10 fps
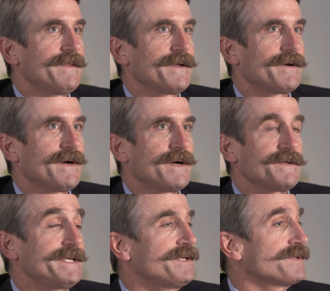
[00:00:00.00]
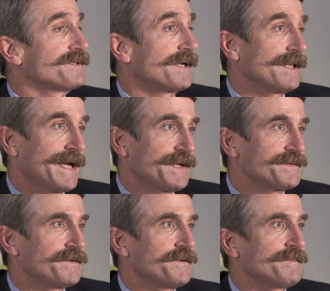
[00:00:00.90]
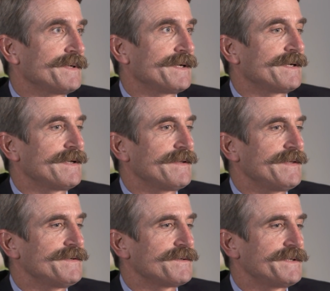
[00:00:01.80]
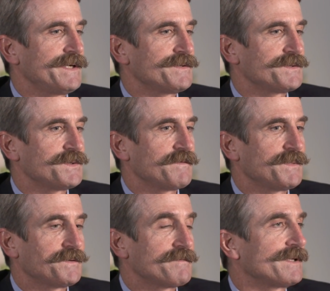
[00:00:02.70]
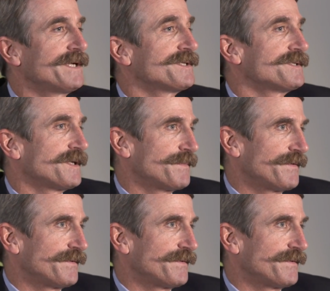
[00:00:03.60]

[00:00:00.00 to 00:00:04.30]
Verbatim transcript: There are teachers in the classroom and these are teachers who have built a relationship with